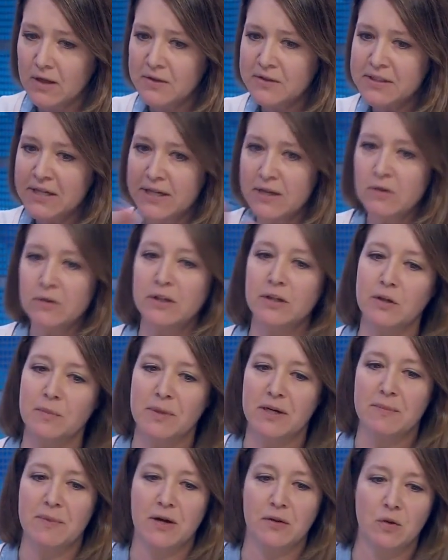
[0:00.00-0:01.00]
I'll tell you a
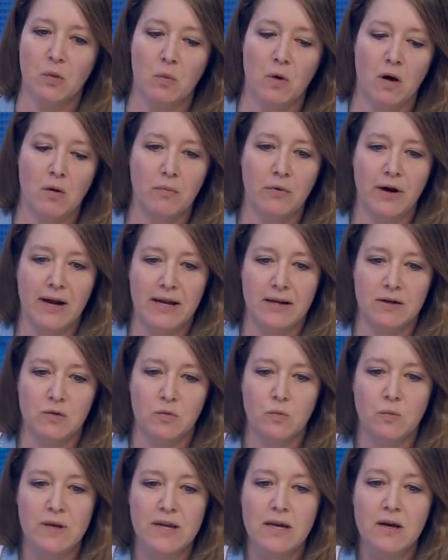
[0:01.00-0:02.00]
little bit about the WALT brand.
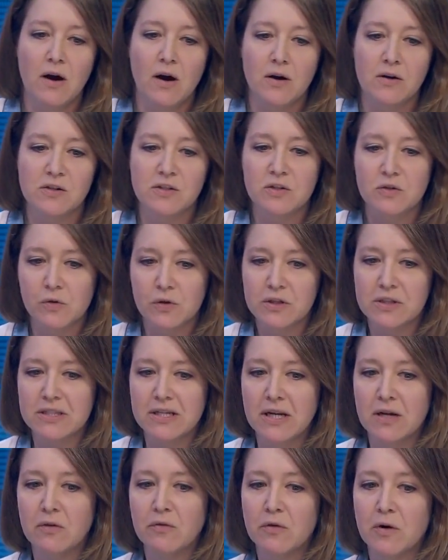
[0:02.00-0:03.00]
We are
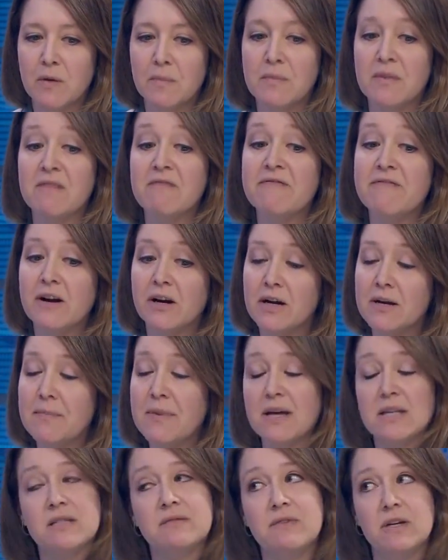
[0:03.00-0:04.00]
sourcing from the very
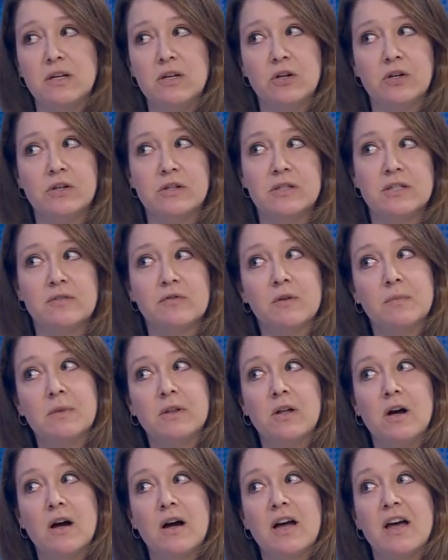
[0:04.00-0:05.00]
best vineyards from
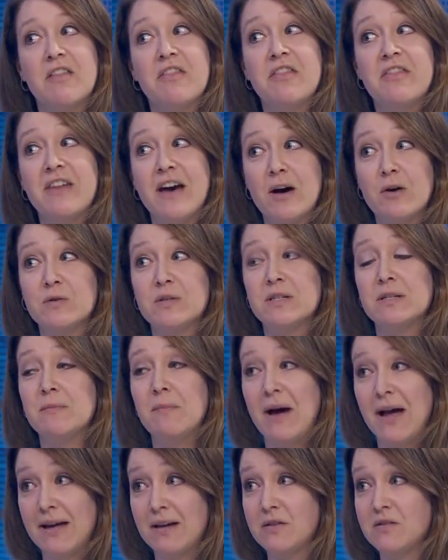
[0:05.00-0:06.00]
along
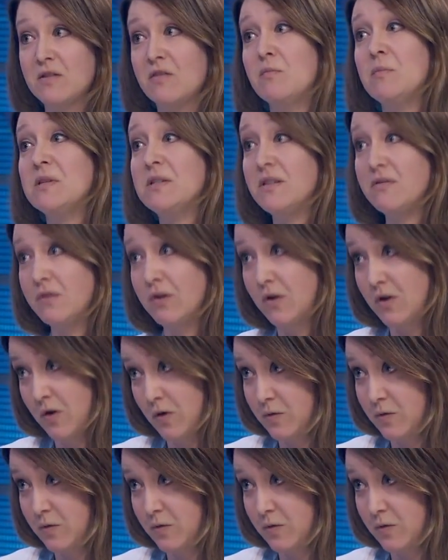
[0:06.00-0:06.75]
1,000 miles of Pacific